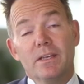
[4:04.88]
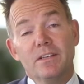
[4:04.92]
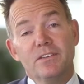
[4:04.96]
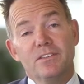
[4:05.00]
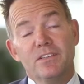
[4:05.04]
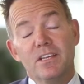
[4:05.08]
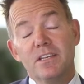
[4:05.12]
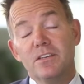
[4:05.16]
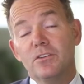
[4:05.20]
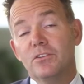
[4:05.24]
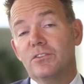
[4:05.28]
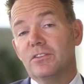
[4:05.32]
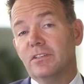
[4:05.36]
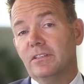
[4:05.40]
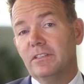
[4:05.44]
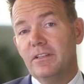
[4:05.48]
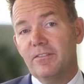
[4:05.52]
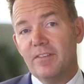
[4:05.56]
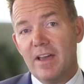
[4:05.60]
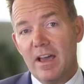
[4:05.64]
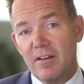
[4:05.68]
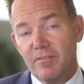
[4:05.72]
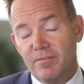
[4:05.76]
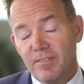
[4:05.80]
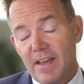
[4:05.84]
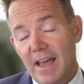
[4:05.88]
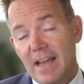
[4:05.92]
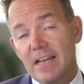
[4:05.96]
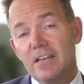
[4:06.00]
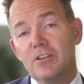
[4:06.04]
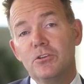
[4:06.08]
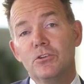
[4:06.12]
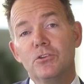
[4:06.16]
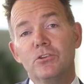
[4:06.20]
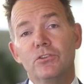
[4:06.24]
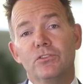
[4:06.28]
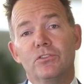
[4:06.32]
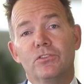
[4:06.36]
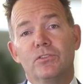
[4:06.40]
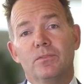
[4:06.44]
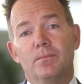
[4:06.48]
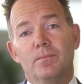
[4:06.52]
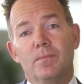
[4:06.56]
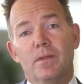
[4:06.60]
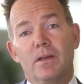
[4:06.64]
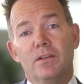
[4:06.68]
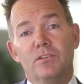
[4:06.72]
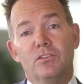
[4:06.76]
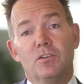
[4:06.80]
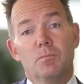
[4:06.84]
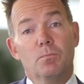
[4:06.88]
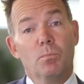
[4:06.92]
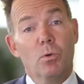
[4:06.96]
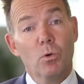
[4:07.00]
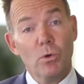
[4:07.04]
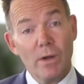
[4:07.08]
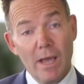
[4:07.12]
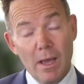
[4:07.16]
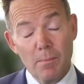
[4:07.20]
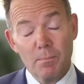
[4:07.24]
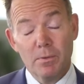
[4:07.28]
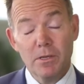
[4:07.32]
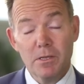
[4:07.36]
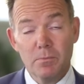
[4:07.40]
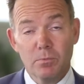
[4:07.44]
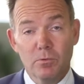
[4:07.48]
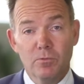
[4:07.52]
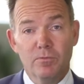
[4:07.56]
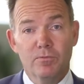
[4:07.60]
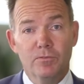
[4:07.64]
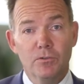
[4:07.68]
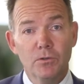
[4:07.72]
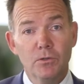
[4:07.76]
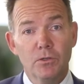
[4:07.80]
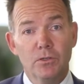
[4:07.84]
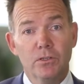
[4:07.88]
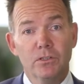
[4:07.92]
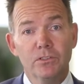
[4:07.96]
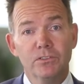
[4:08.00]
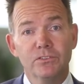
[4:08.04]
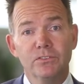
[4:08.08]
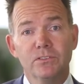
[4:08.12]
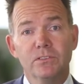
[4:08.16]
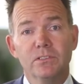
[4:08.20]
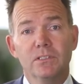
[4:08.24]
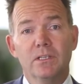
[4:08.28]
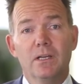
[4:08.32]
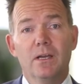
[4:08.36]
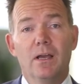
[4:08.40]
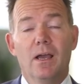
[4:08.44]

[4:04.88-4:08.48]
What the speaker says: continue to live our values, to put our people first,